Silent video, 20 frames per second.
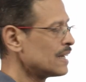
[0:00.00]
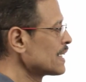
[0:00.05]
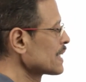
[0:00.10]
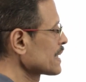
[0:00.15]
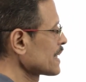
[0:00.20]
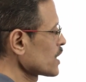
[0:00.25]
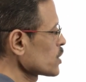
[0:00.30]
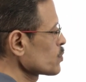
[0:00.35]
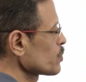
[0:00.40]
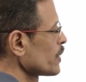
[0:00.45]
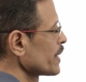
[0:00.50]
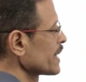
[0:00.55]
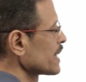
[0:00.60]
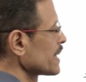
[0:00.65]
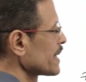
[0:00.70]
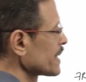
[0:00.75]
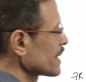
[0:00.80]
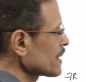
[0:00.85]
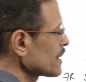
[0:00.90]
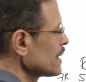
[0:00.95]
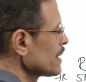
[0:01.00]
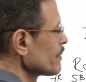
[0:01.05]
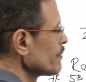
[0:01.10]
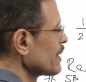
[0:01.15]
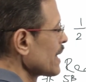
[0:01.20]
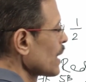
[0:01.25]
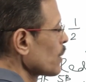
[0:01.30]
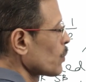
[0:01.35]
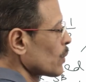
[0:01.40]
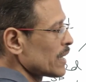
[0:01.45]
Correspondingly here, we
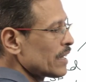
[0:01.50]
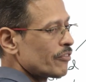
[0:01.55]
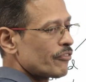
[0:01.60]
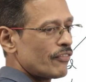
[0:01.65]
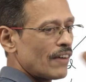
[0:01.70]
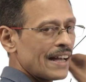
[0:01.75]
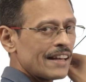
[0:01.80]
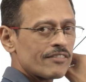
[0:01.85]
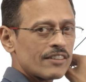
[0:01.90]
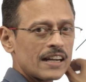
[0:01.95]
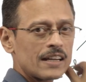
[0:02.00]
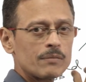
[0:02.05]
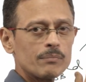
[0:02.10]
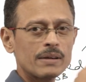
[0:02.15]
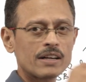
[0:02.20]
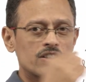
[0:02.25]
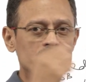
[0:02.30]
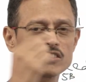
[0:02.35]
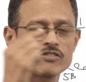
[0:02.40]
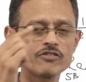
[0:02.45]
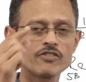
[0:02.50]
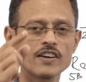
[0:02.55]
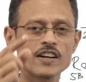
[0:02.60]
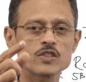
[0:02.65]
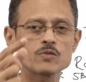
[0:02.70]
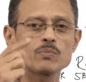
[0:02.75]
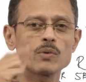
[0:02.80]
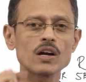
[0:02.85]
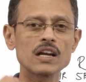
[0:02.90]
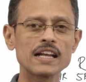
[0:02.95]
have only 5 red because the
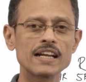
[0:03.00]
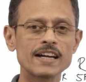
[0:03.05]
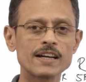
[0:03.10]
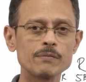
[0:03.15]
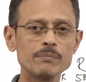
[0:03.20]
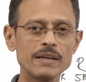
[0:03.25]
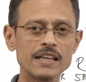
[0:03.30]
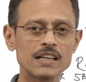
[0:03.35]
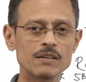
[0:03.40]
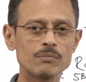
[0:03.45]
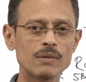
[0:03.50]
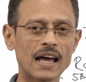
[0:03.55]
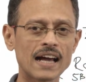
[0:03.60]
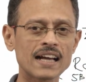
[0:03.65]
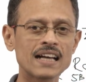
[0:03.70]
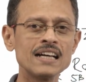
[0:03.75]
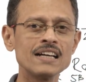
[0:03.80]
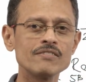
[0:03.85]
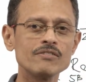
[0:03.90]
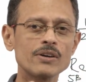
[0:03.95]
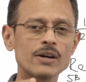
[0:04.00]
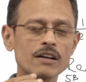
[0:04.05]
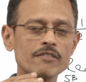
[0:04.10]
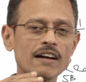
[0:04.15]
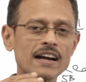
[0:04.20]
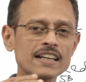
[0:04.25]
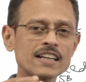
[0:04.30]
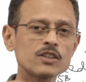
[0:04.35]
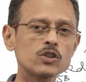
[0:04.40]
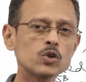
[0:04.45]
first ball ended up being a black. We would have
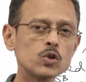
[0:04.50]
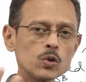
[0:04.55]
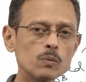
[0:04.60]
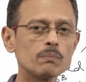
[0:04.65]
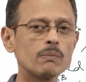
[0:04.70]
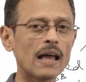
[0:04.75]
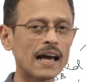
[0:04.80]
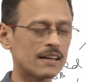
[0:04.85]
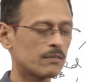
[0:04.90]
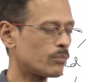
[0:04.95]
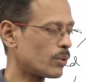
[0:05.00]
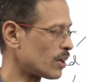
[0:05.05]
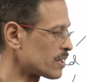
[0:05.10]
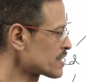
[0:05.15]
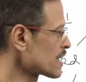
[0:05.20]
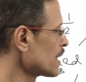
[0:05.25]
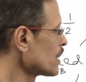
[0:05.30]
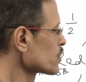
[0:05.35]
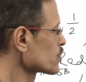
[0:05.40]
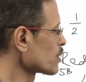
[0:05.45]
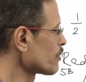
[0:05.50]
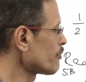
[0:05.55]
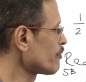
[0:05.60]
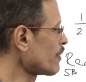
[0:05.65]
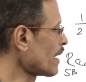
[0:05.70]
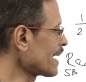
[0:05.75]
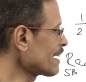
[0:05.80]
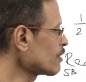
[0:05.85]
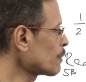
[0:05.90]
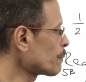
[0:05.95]
added 2 black balls. So
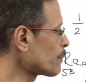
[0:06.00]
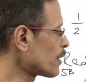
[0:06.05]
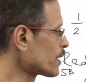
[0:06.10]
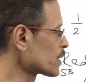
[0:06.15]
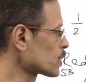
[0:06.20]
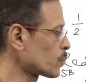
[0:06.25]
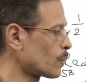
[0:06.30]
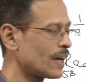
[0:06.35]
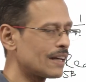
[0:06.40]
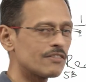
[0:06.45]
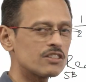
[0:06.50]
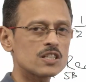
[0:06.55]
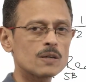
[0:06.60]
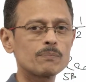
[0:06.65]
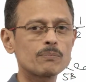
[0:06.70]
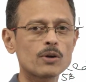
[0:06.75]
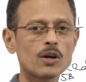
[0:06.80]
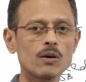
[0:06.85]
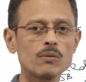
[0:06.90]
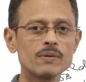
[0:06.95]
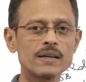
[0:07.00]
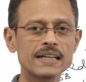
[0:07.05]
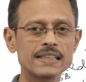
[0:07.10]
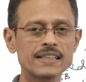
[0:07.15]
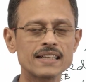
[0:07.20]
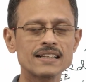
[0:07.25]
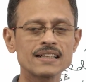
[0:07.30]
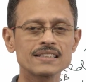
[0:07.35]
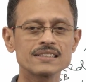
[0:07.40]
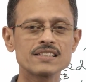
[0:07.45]
5 upon 12 is the probability
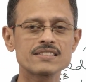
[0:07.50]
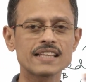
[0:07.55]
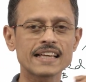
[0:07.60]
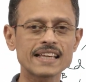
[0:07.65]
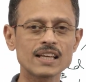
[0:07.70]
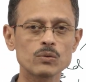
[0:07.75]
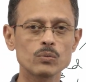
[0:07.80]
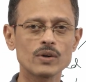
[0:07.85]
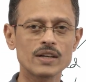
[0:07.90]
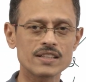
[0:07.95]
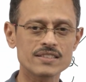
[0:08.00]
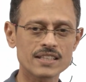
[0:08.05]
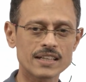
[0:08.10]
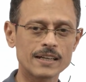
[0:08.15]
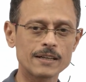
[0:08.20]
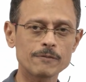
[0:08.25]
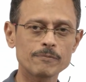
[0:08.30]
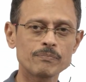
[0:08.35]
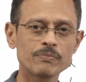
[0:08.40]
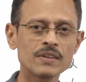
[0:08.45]
that the second one is a red.